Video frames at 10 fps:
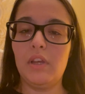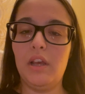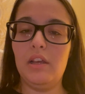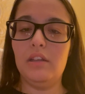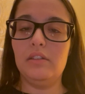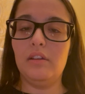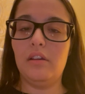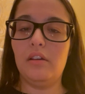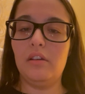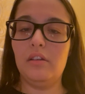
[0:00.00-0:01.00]
Hey
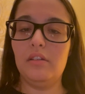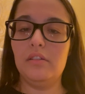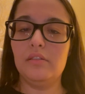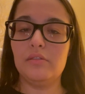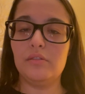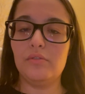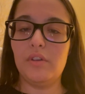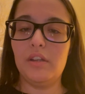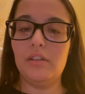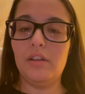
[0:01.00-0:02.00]
guys, so
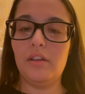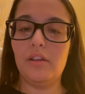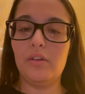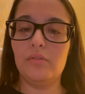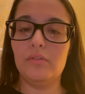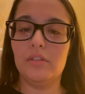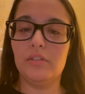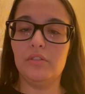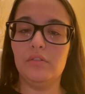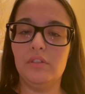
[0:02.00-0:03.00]
right now,
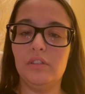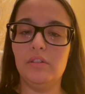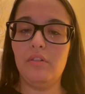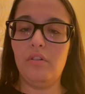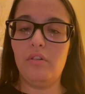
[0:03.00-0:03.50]
literally,